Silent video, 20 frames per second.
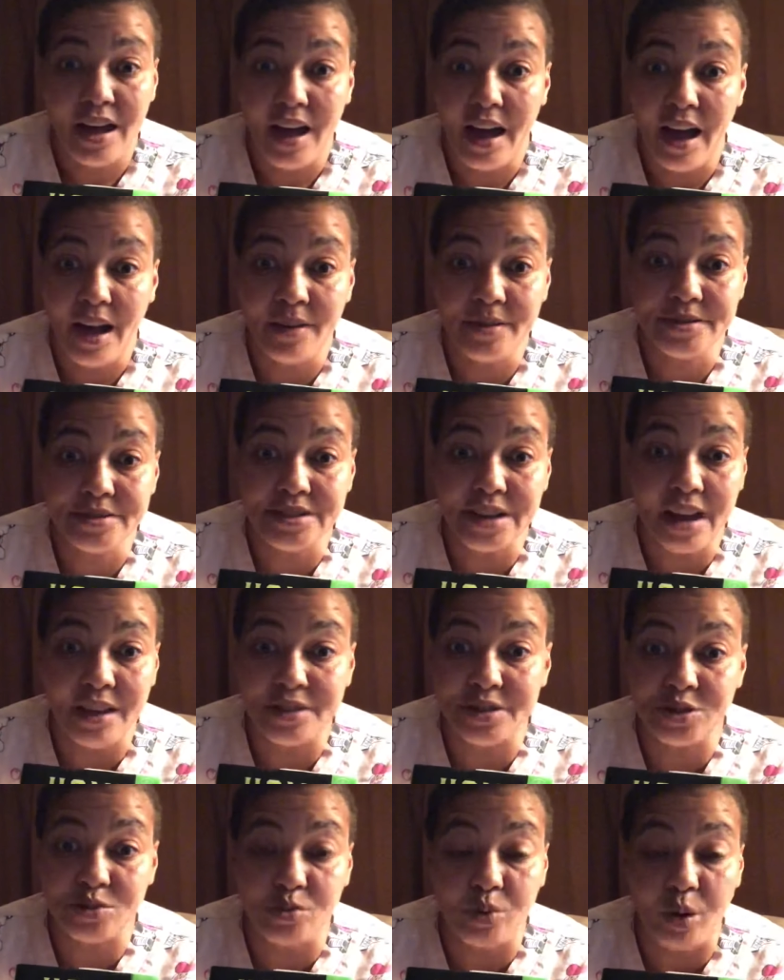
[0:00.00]
out
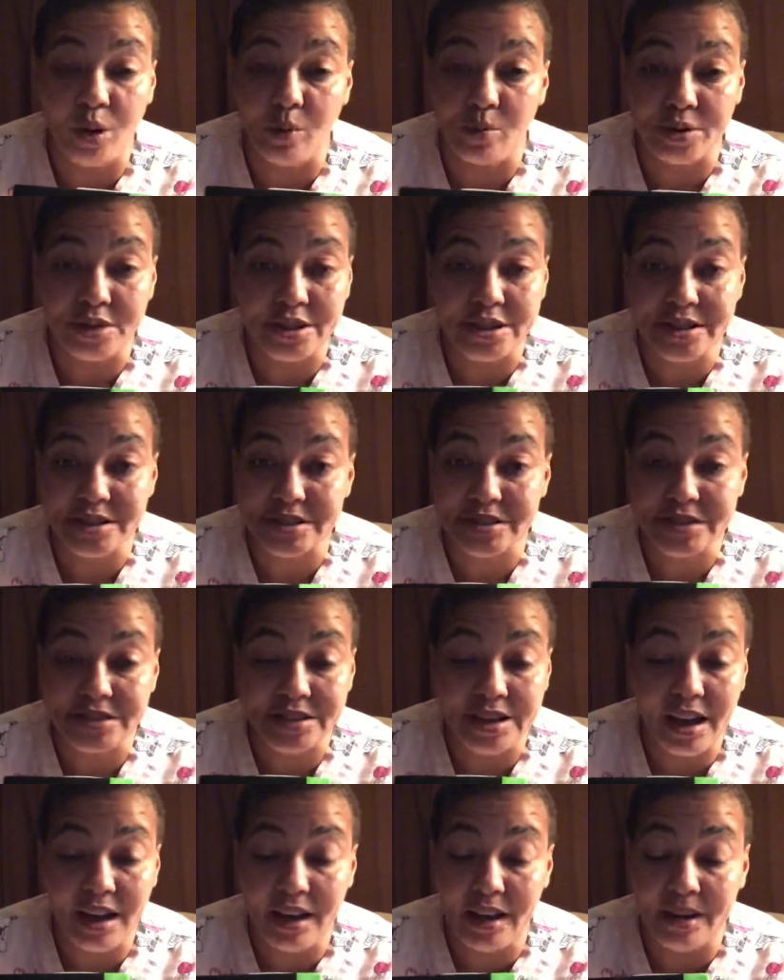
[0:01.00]
of this world with this.
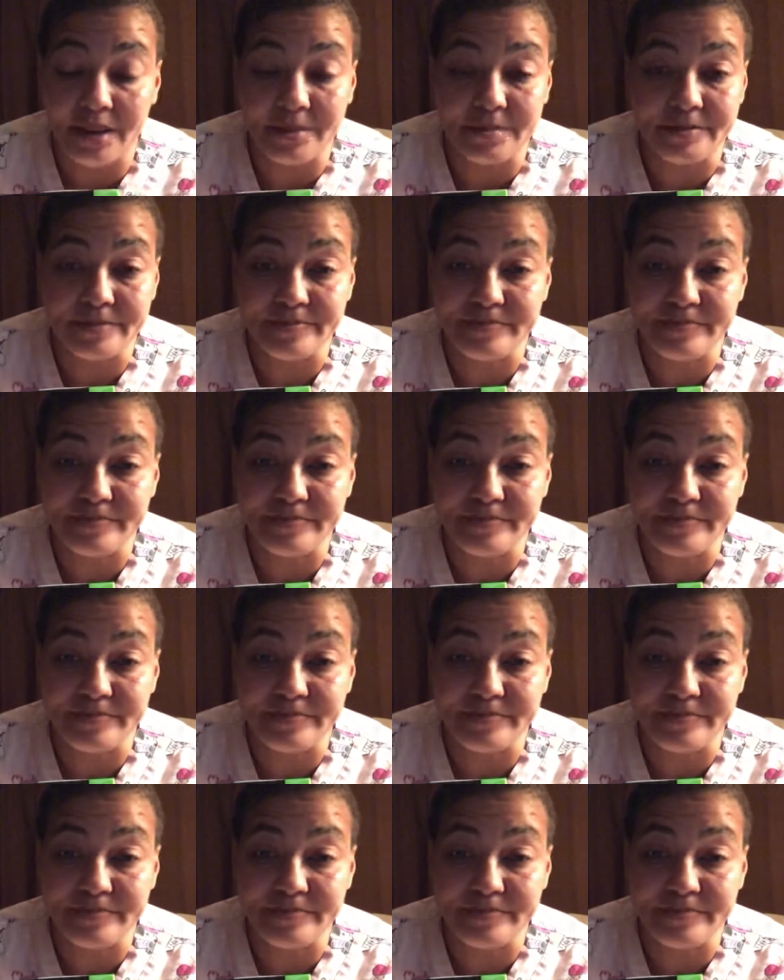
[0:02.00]
Let me